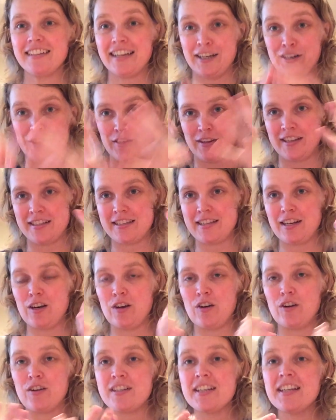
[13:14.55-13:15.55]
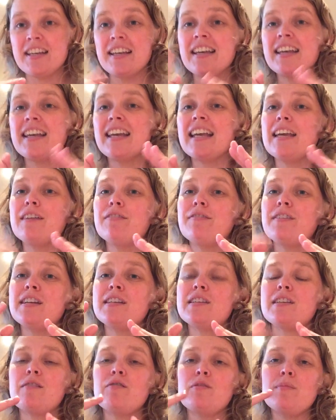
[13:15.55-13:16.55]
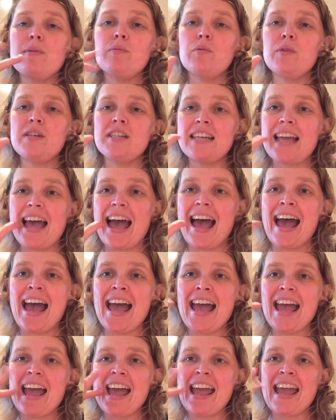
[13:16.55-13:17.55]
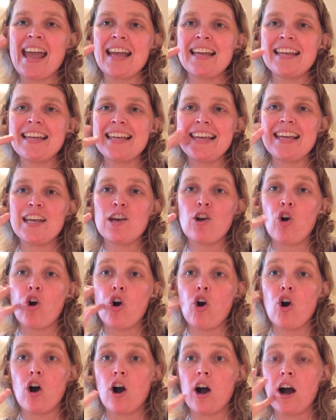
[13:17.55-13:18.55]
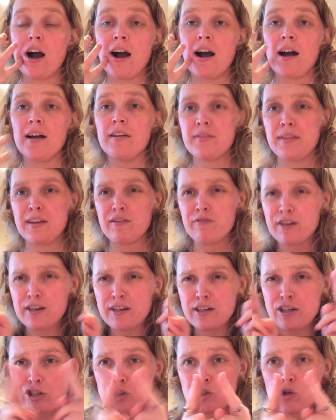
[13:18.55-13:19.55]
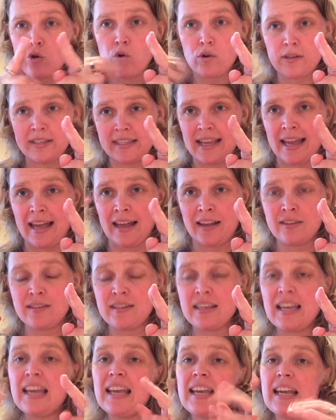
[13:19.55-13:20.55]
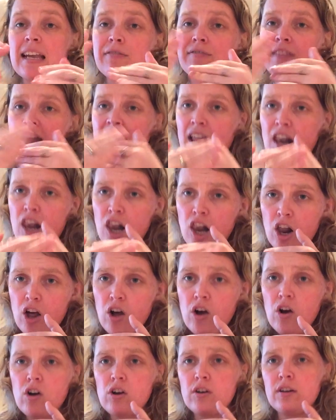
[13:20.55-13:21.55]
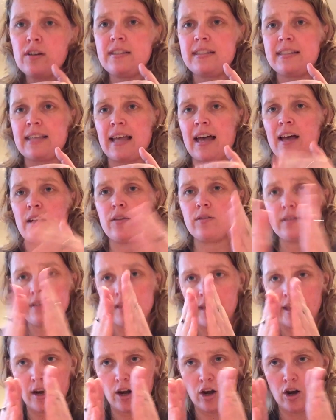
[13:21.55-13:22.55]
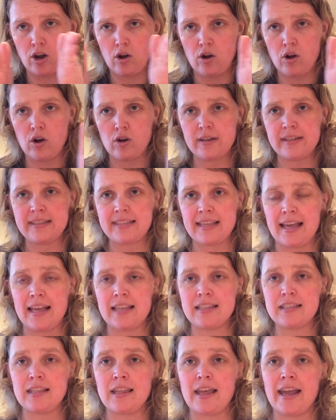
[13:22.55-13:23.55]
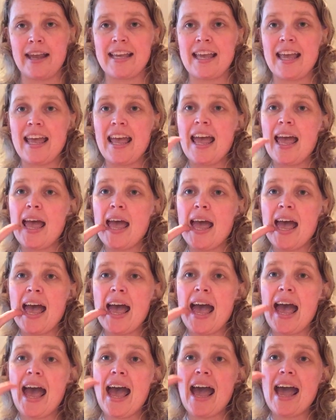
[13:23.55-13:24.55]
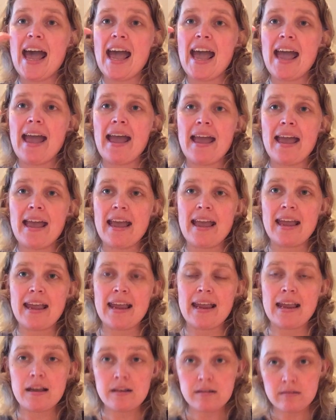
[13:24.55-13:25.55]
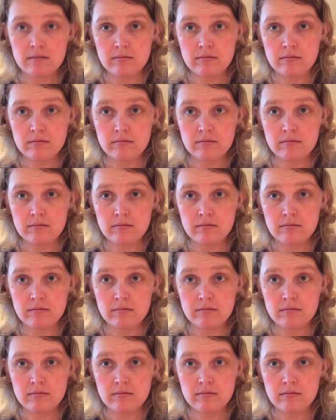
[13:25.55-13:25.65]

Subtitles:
I know that's a lot. If it is, and remember we did a, e, o, a. They're very short sounds. If they are long sounds like A,